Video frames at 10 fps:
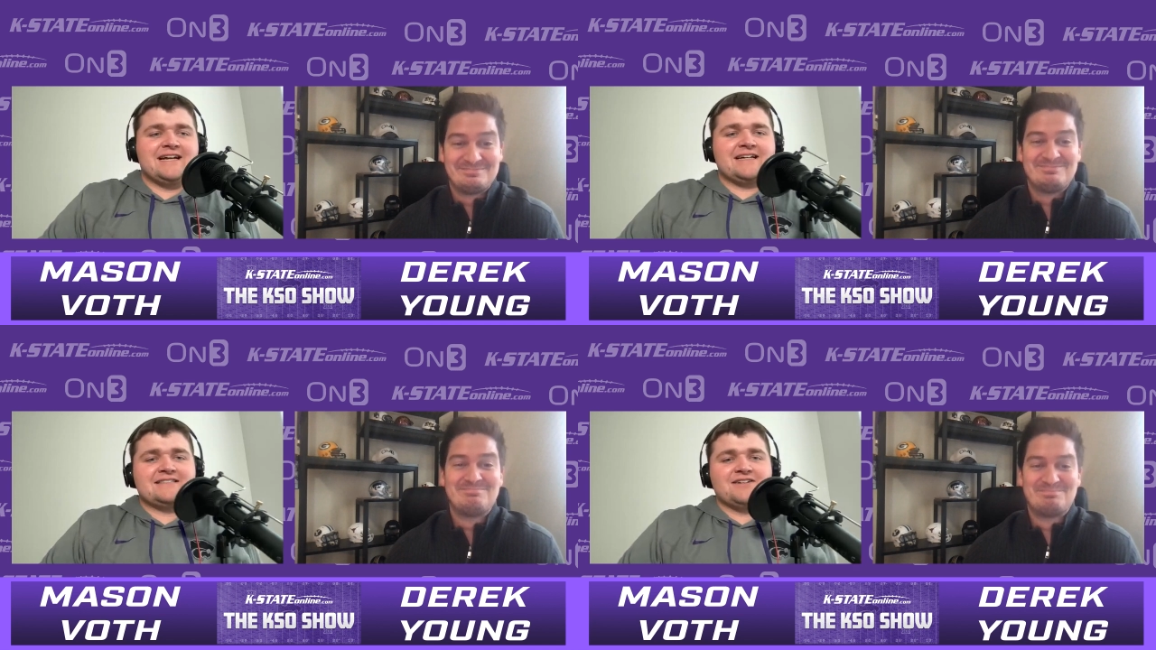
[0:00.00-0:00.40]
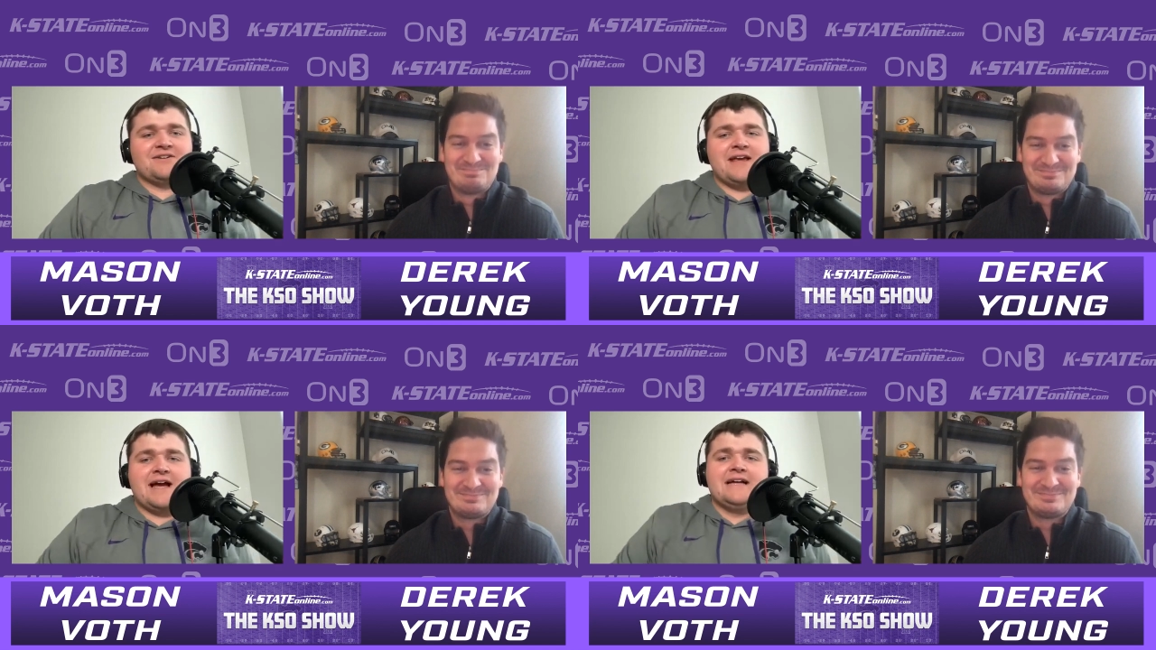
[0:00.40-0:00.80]
Speaker 1: Tech. So
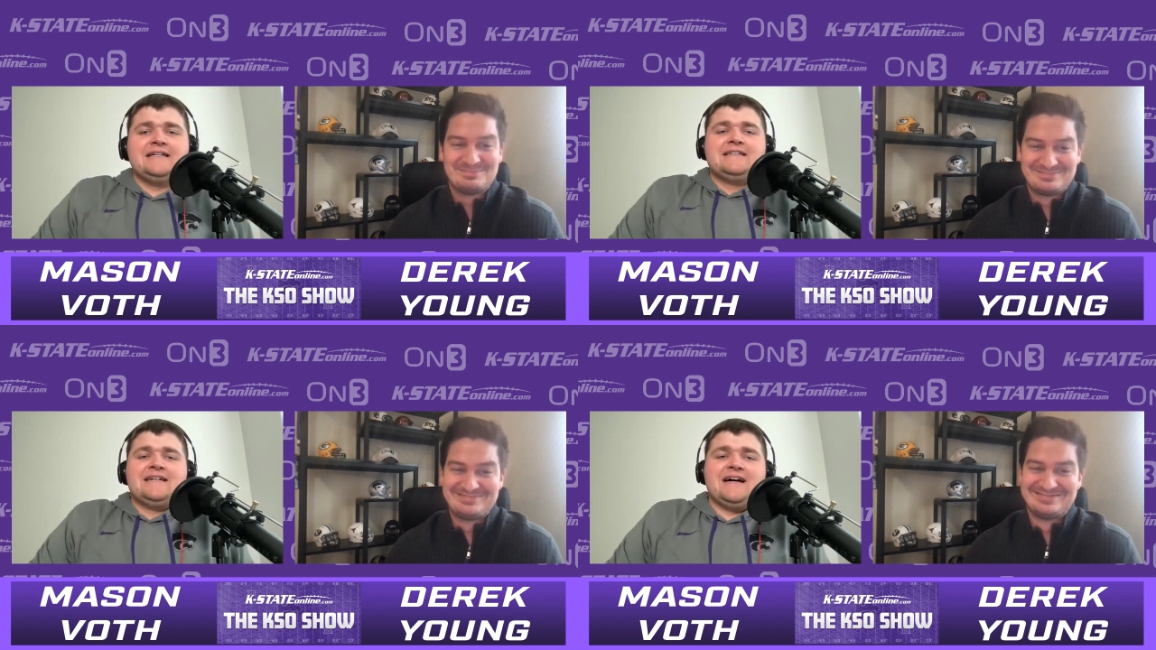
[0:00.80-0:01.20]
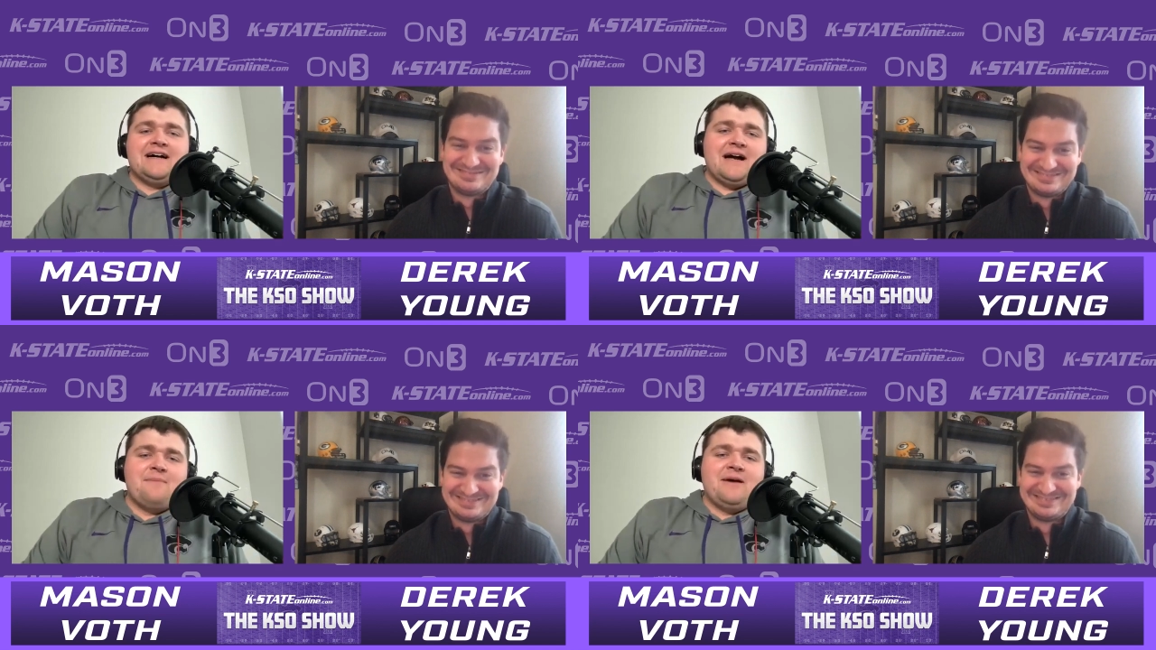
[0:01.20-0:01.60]
yeah,
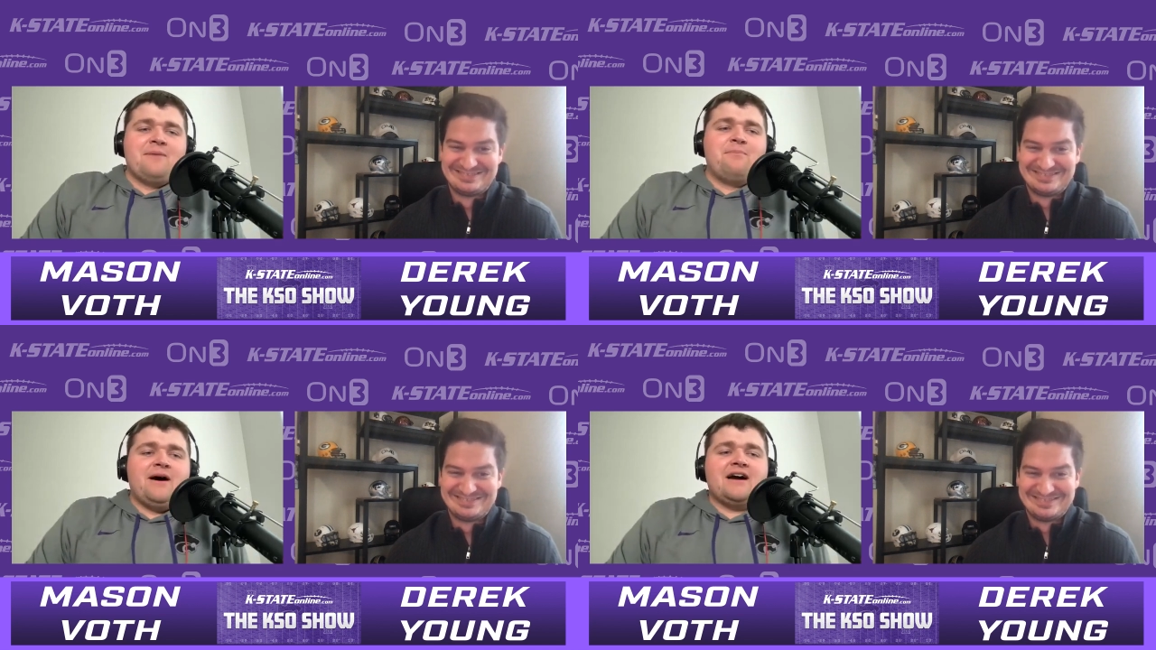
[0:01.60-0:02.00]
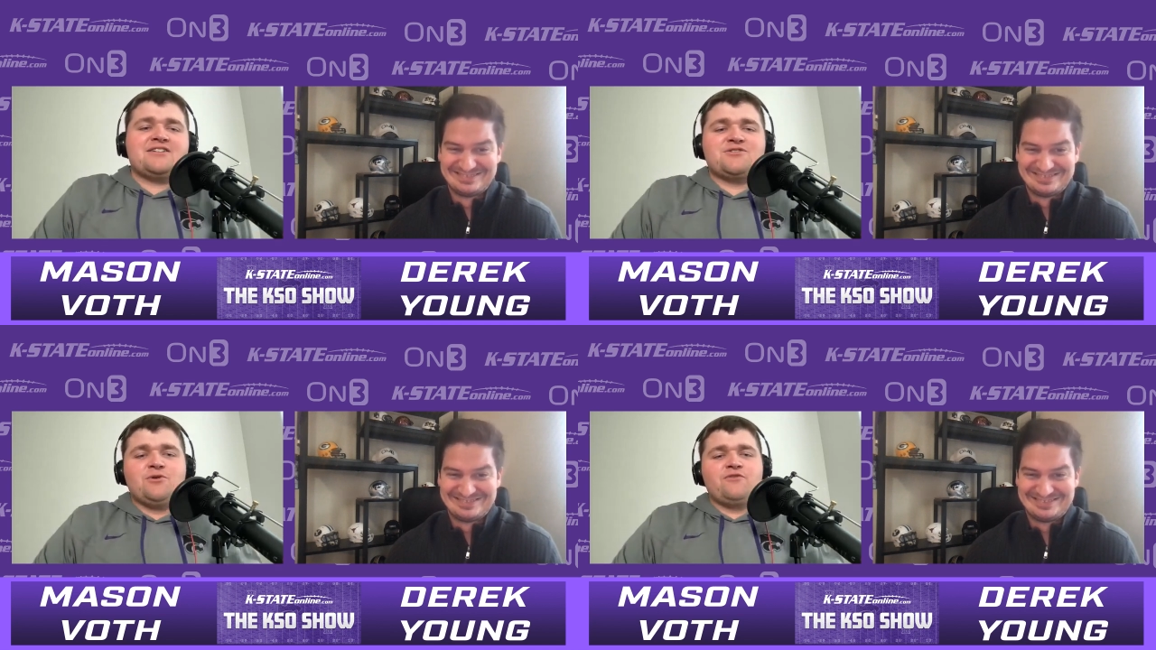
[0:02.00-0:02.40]
uh, I bet a
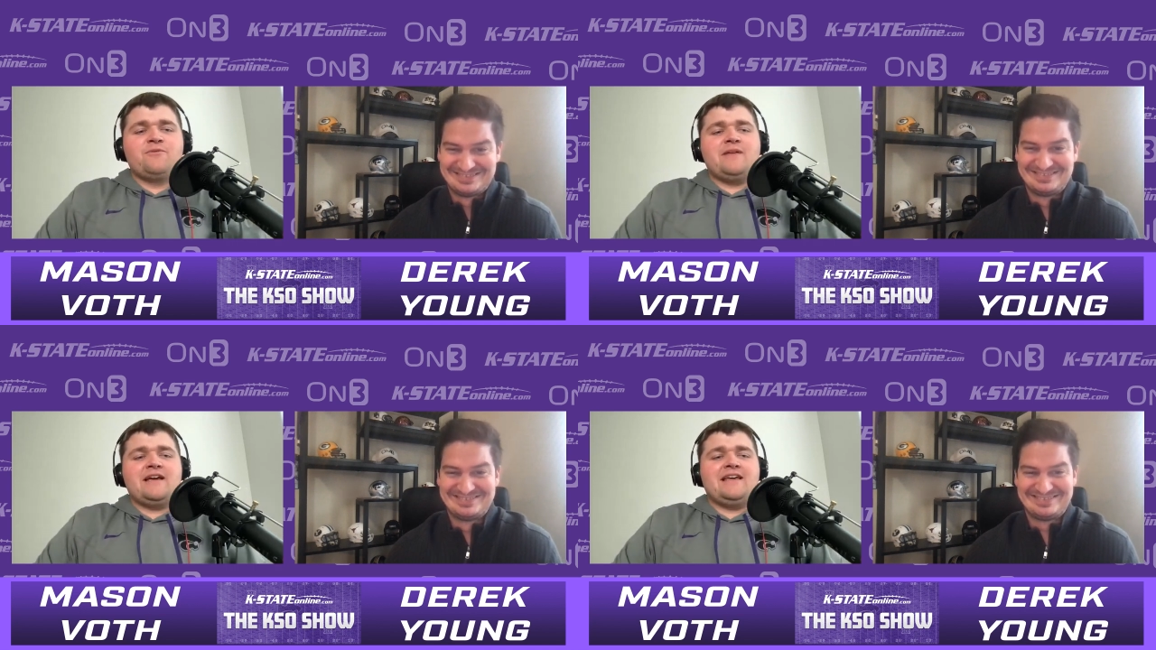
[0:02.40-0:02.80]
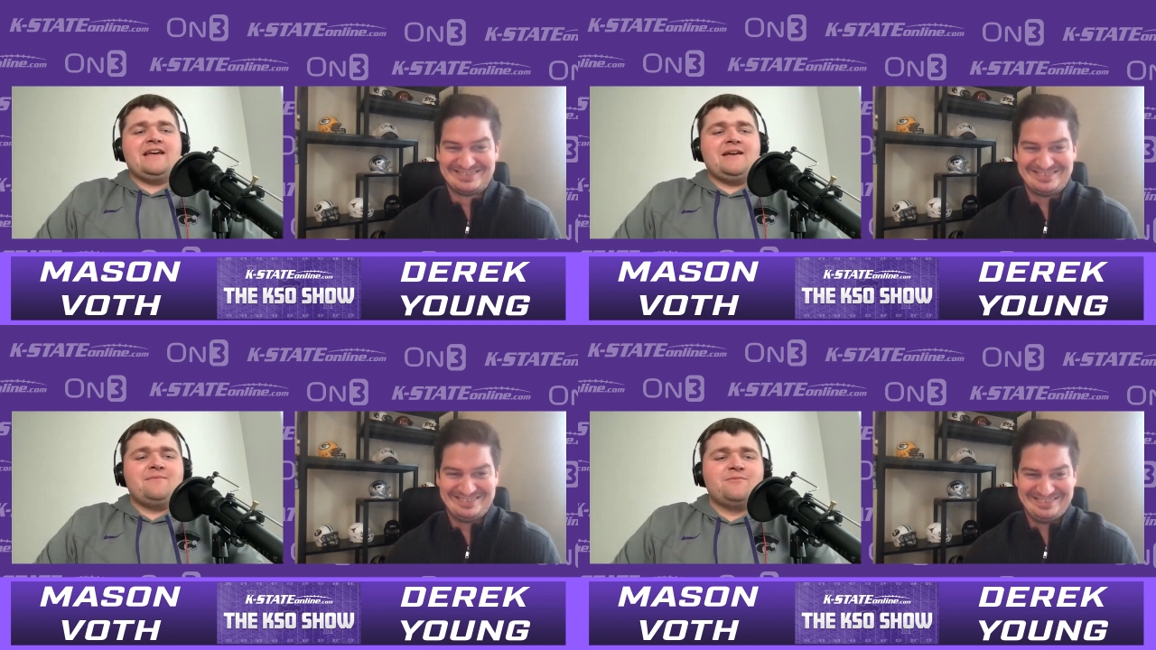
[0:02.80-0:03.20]
box score from that
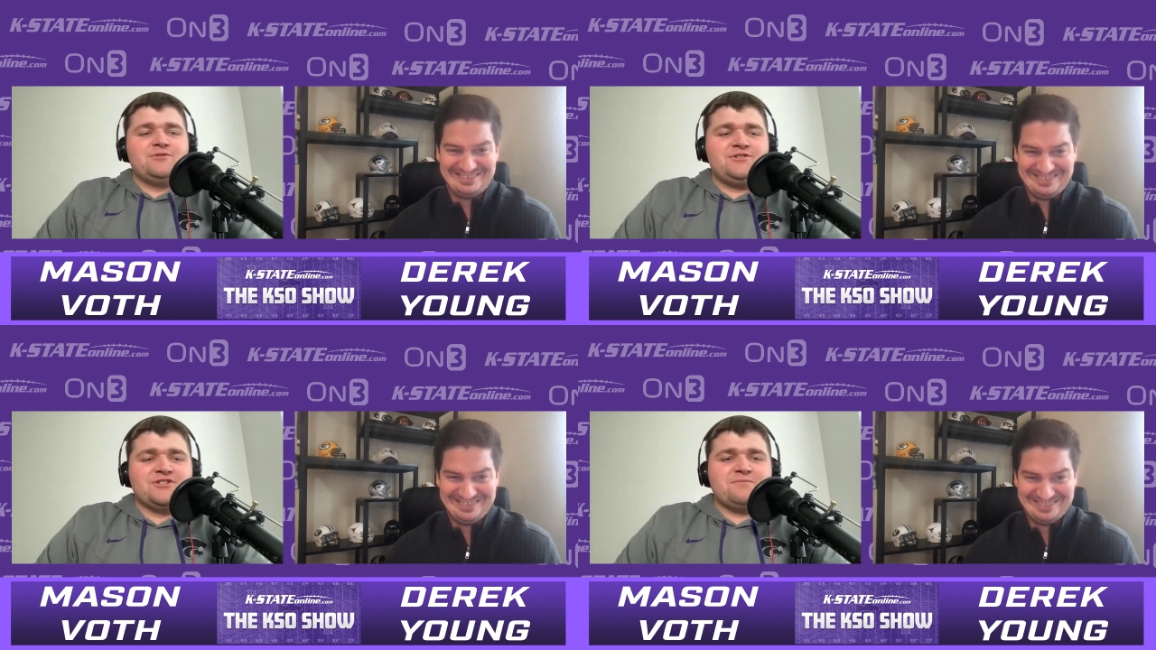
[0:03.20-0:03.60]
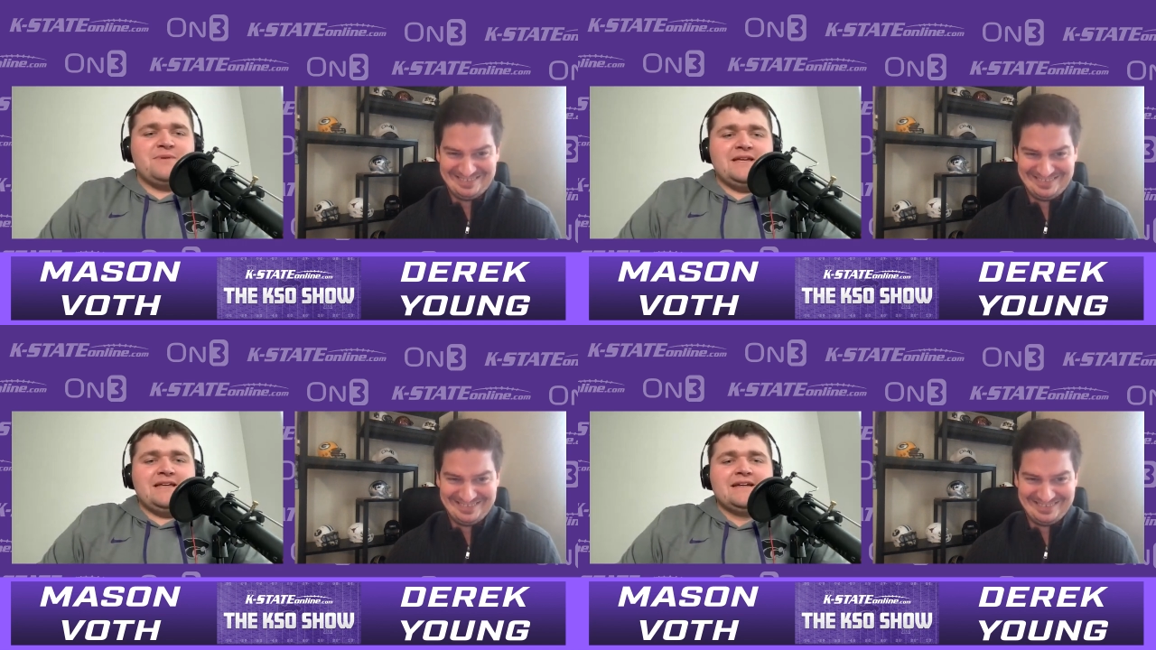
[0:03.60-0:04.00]
game would just
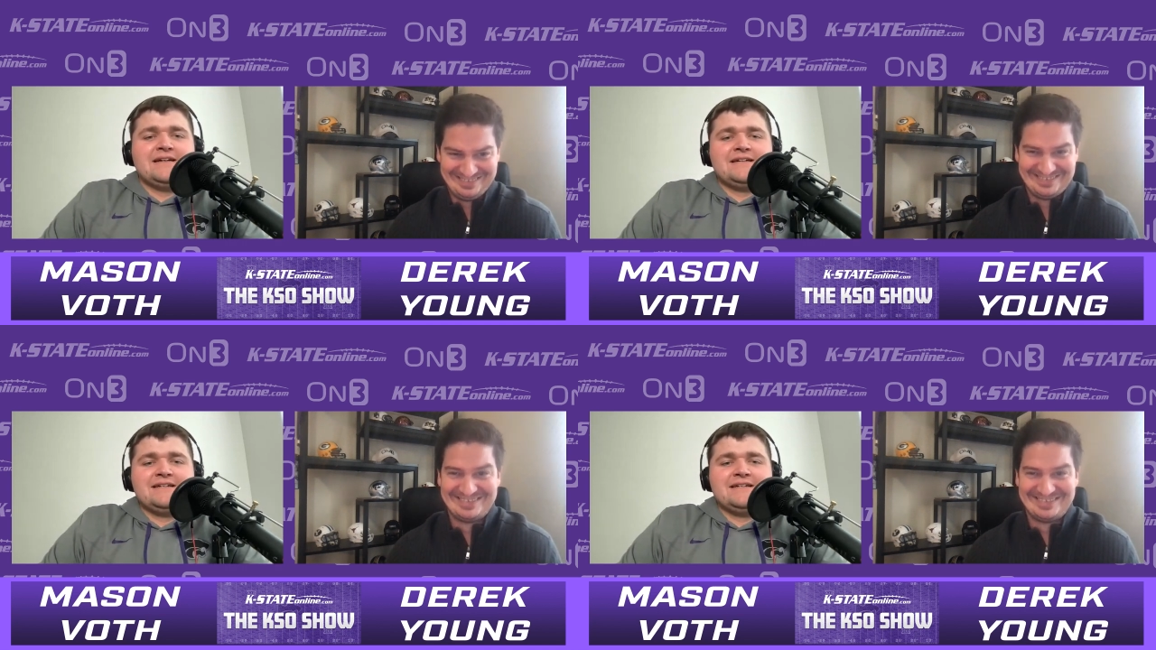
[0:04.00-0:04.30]
be